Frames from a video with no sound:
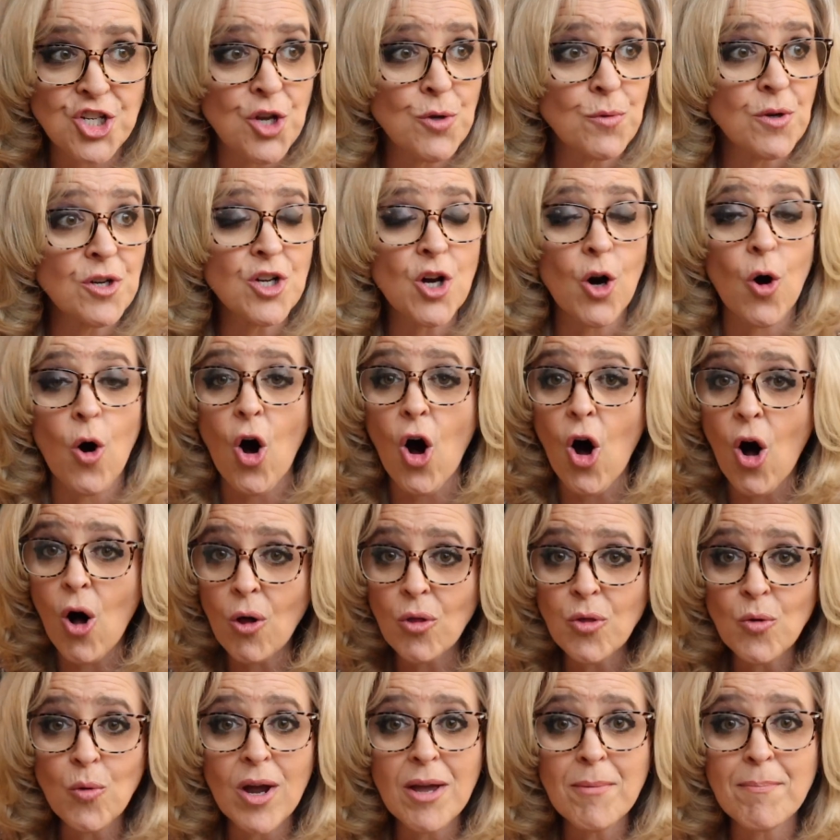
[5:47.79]
You can go
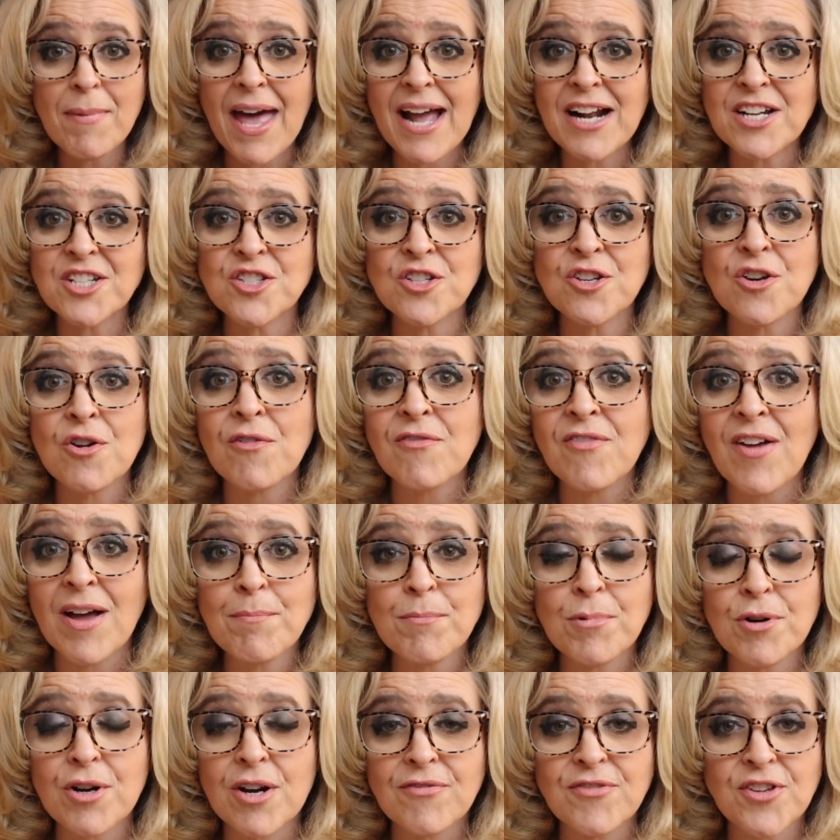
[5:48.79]
all the way back to
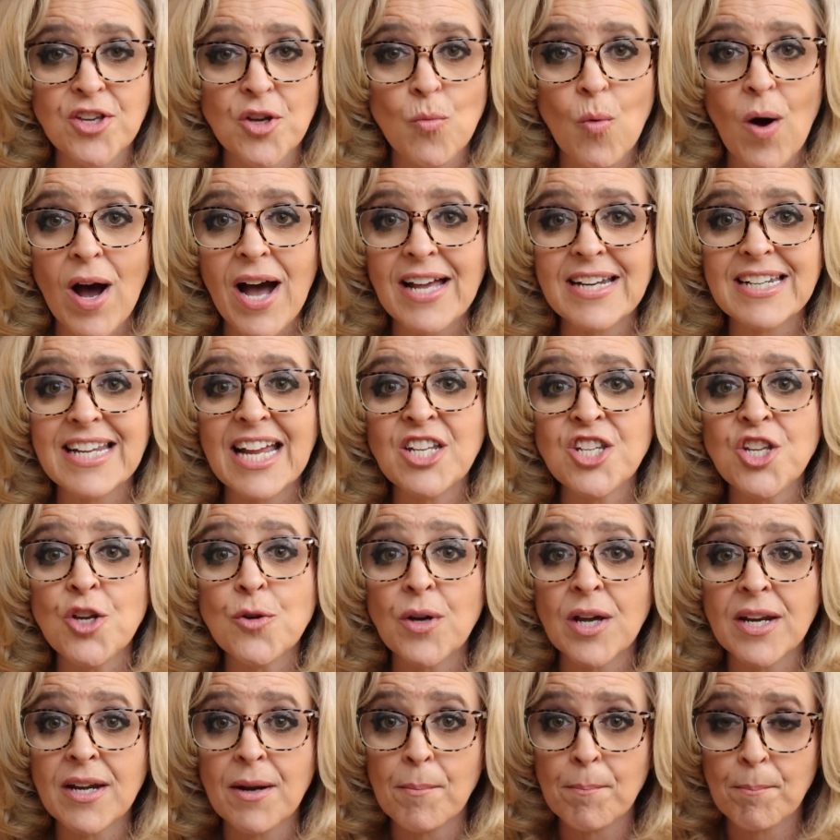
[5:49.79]
November if you want, and you
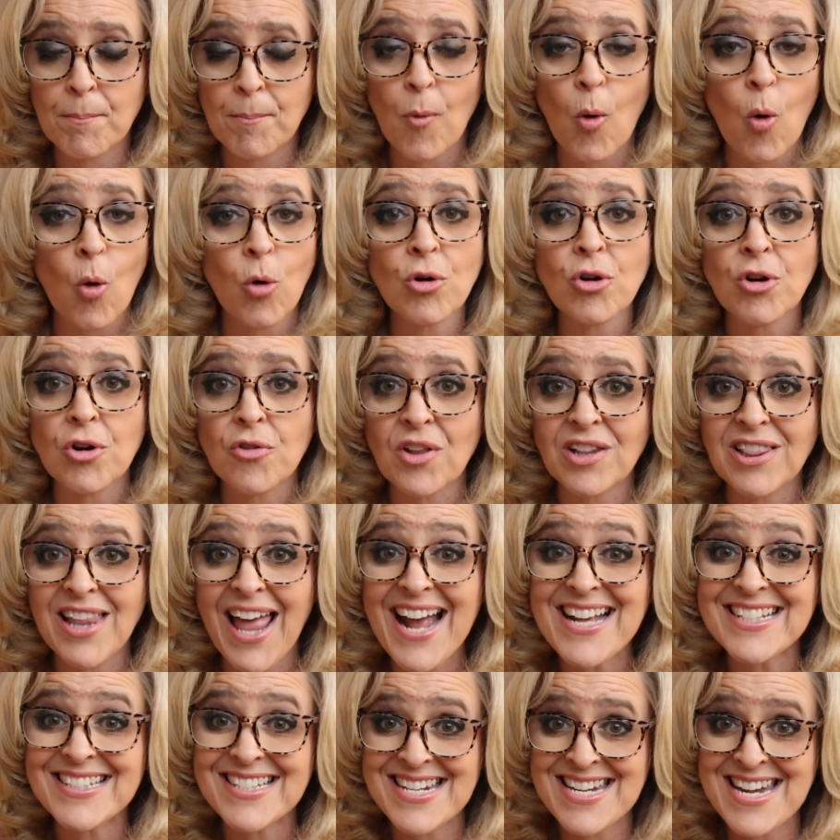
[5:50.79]
can order the
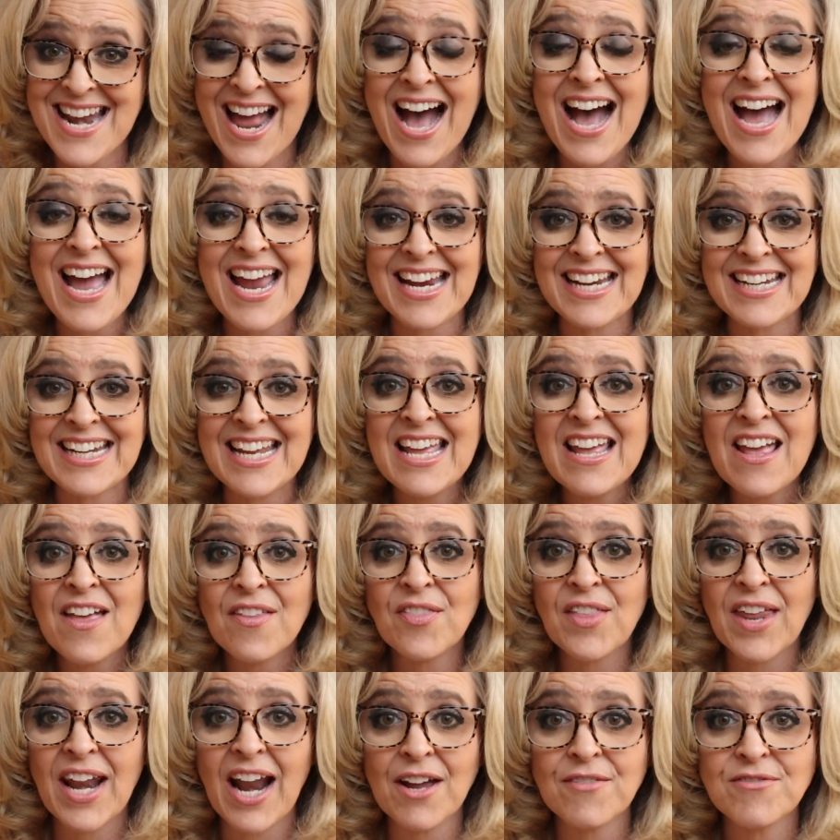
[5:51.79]
last 9
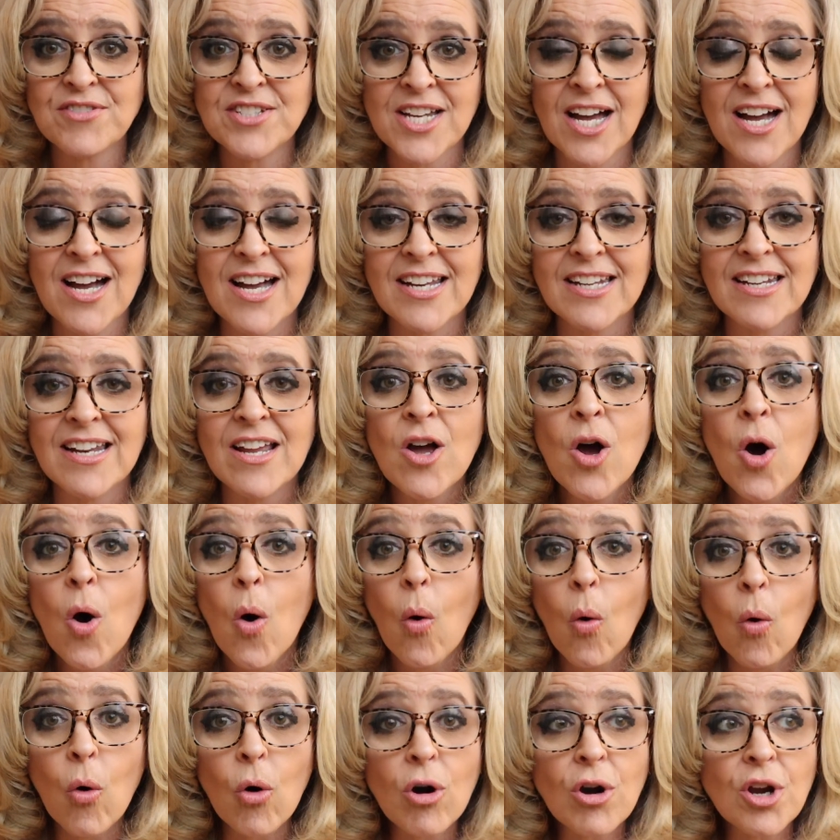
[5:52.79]
that I've done,
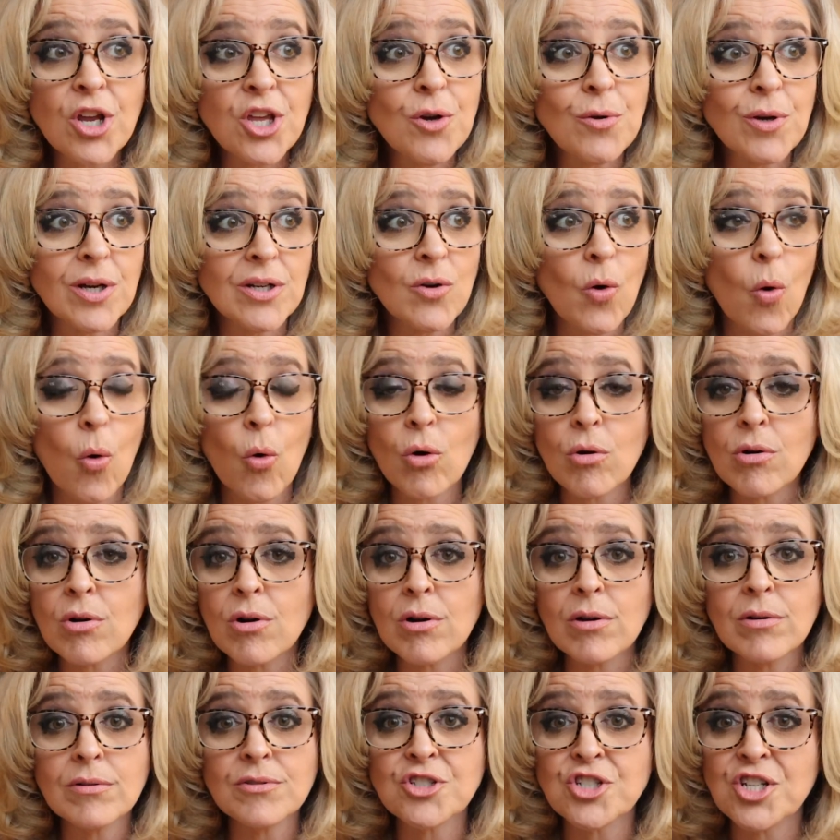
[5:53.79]
or you can
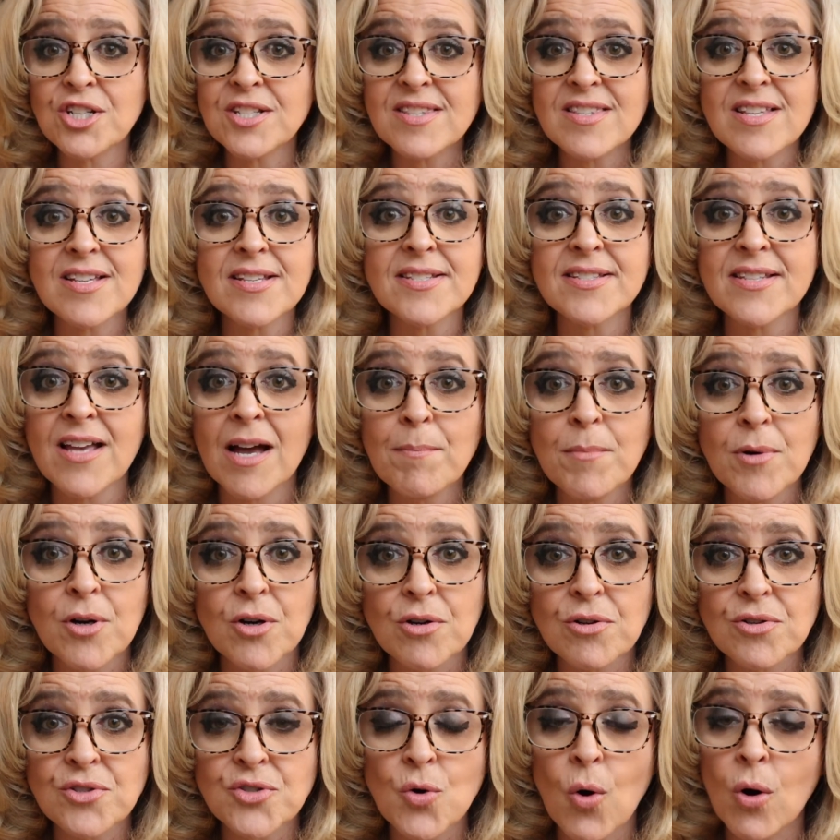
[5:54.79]
order just the
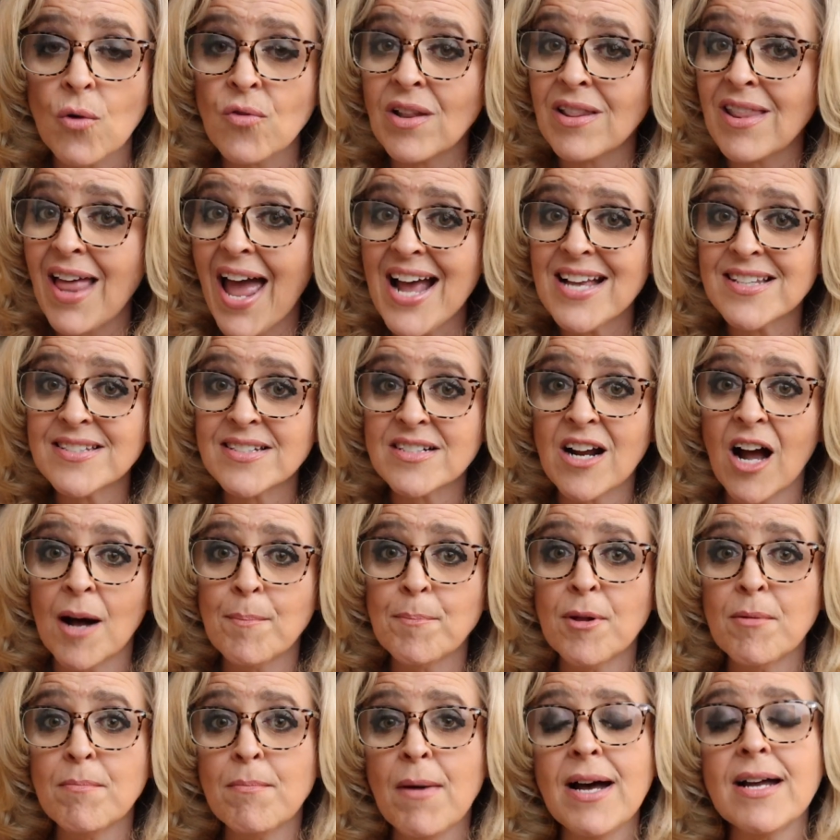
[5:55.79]
summers or the last
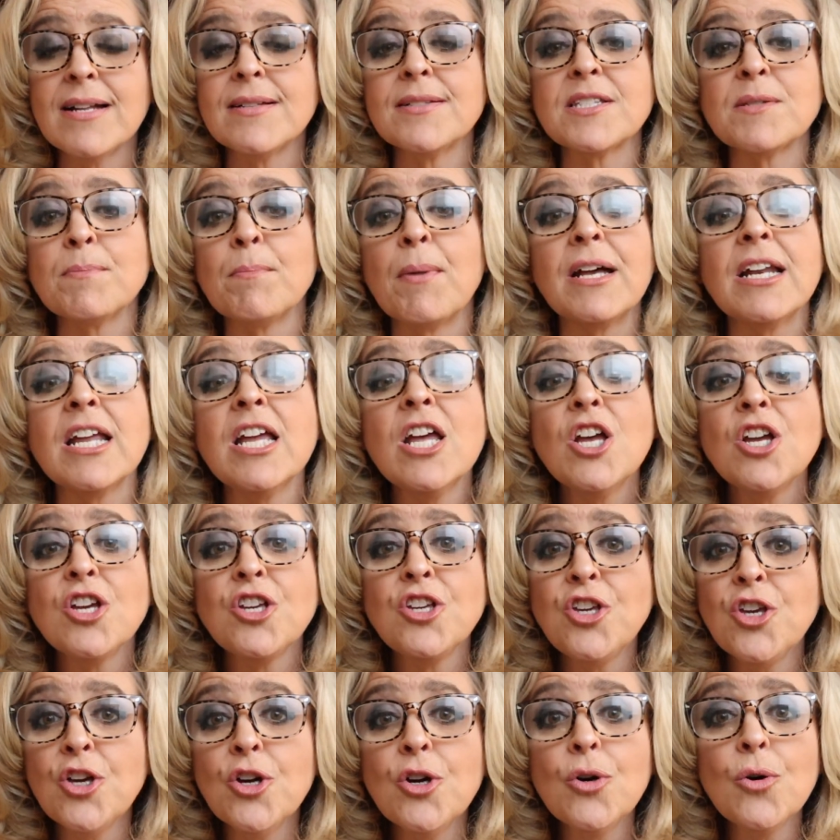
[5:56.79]
couple months, but
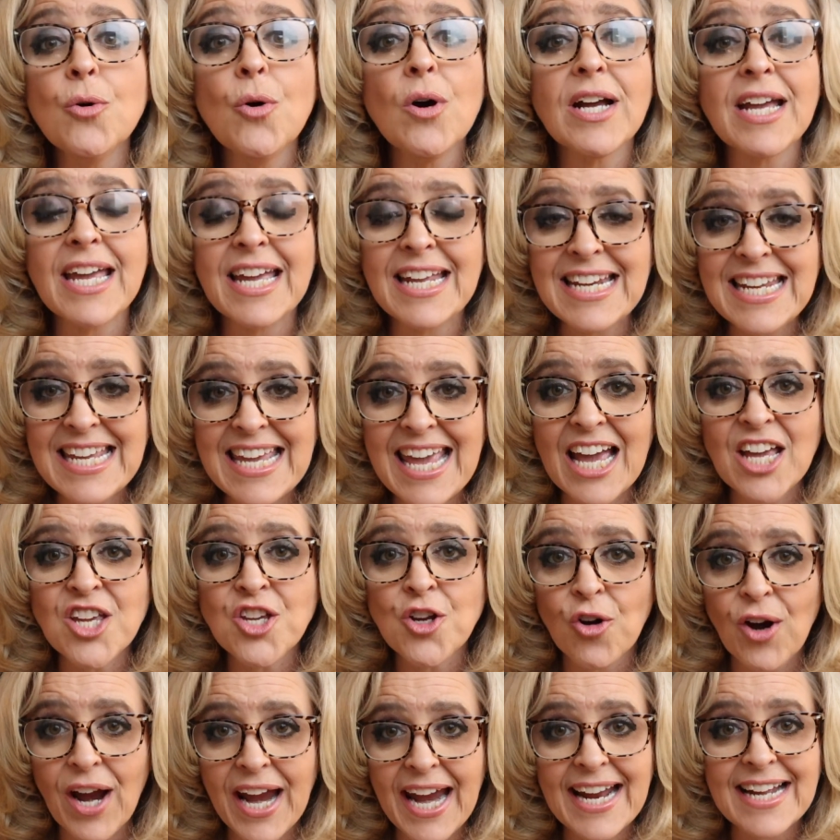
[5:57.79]
you can get
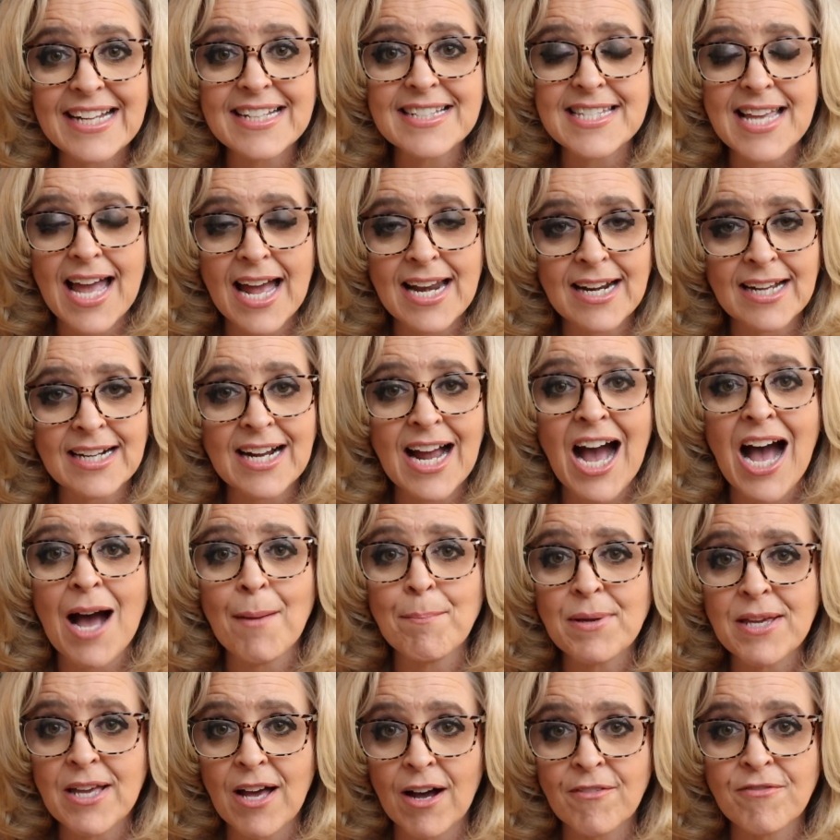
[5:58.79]
your hands on a
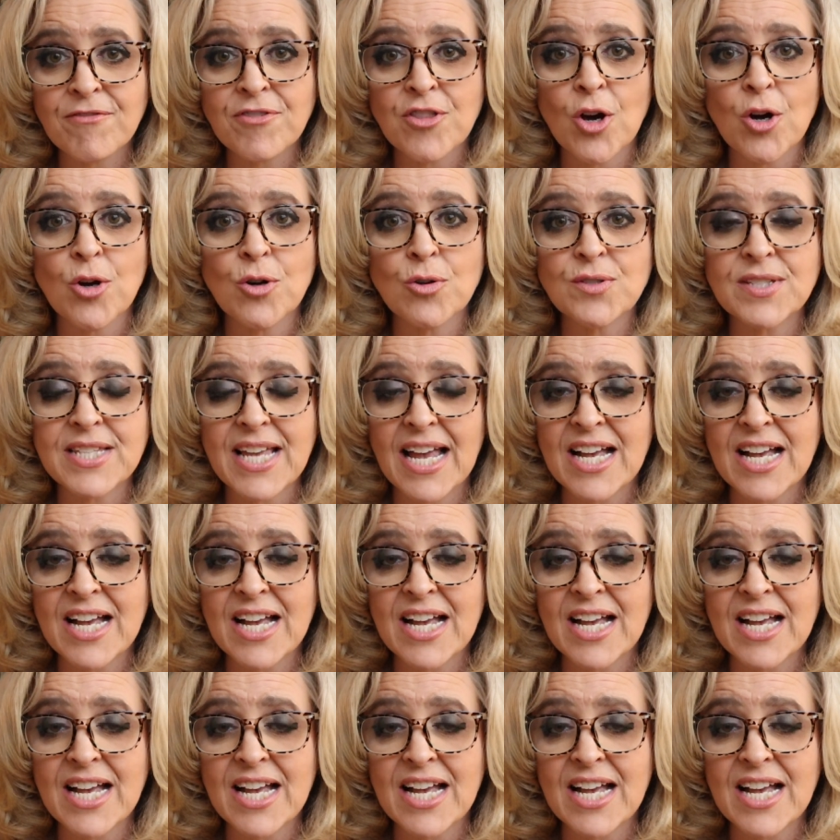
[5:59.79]
copy of those